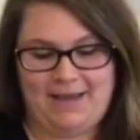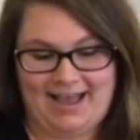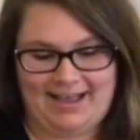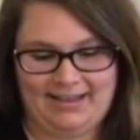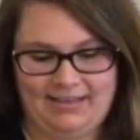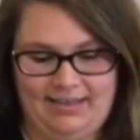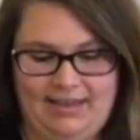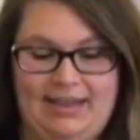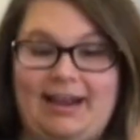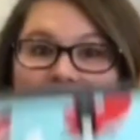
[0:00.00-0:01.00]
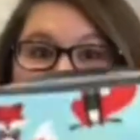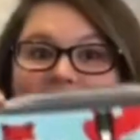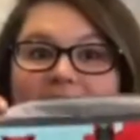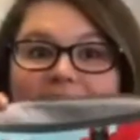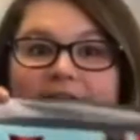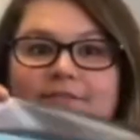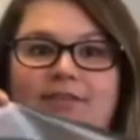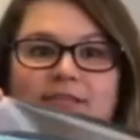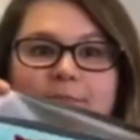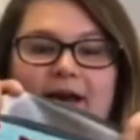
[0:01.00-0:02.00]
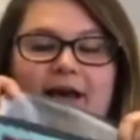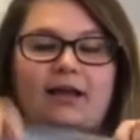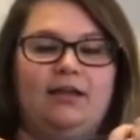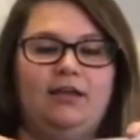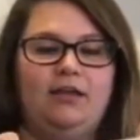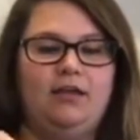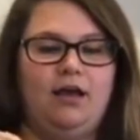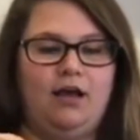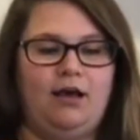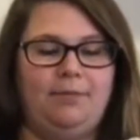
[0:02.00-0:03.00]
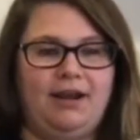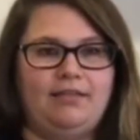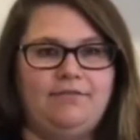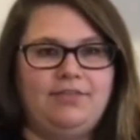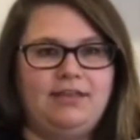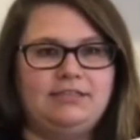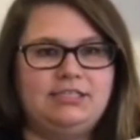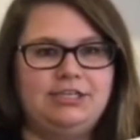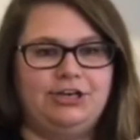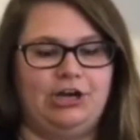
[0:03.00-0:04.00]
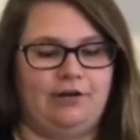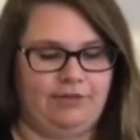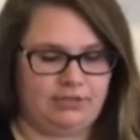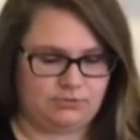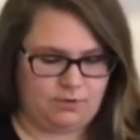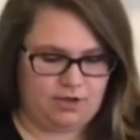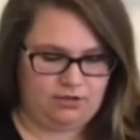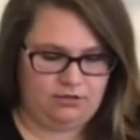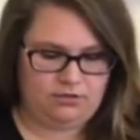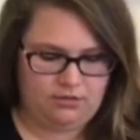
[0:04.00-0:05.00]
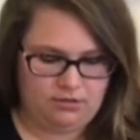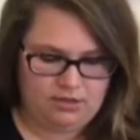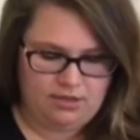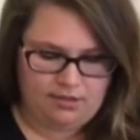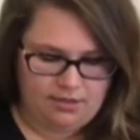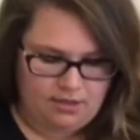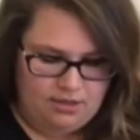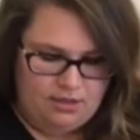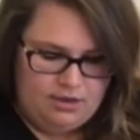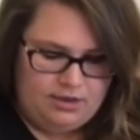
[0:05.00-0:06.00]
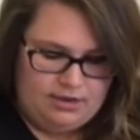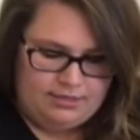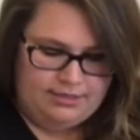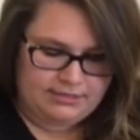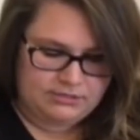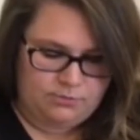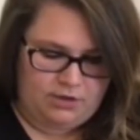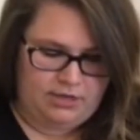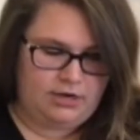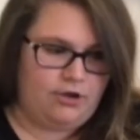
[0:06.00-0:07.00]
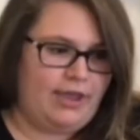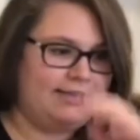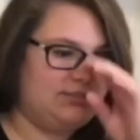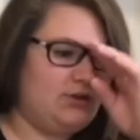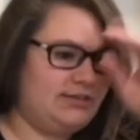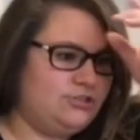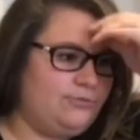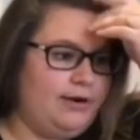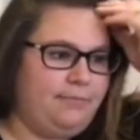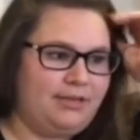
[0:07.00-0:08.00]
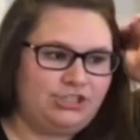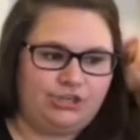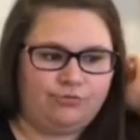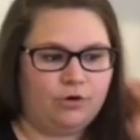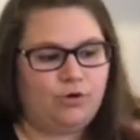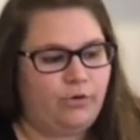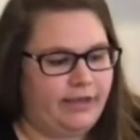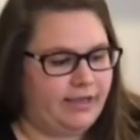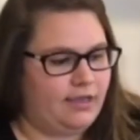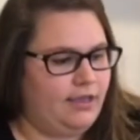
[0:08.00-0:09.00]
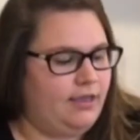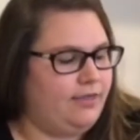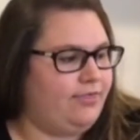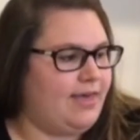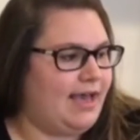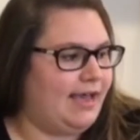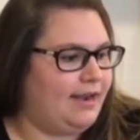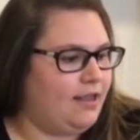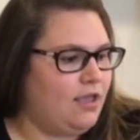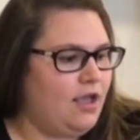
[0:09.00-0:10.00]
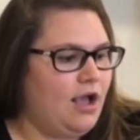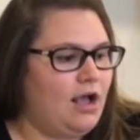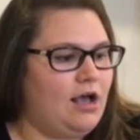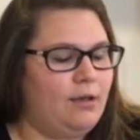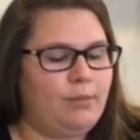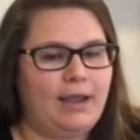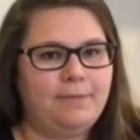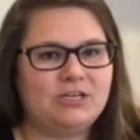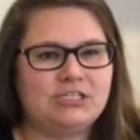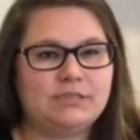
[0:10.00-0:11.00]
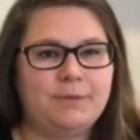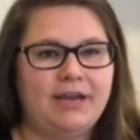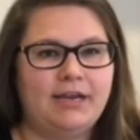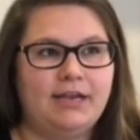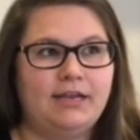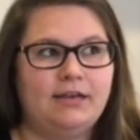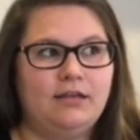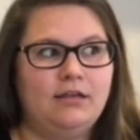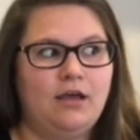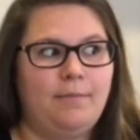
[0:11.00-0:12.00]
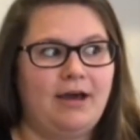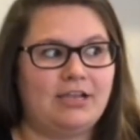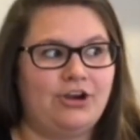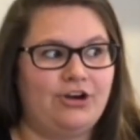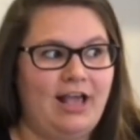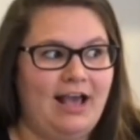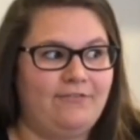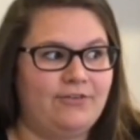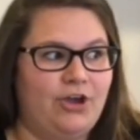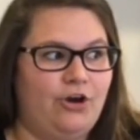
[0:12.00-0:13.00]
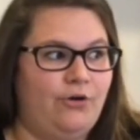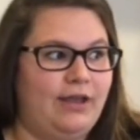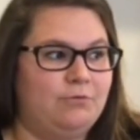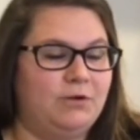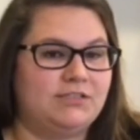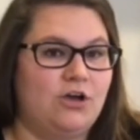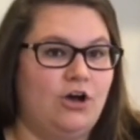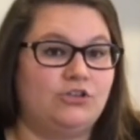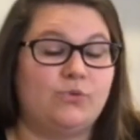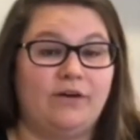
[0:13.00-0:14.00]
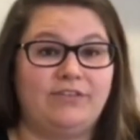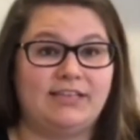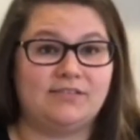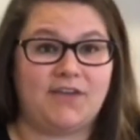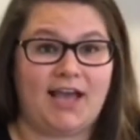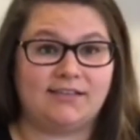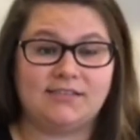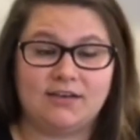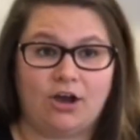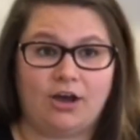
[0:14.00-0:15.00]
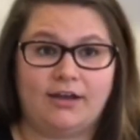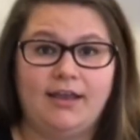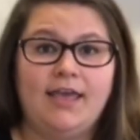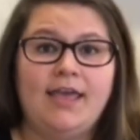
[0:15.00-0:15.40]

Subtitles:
bag, and I really love this bag, and I love the interior of it as well. This one, okay, so I do want to mention real quick that I participated about a year and a half ago in what's called 12 Days of Casting On,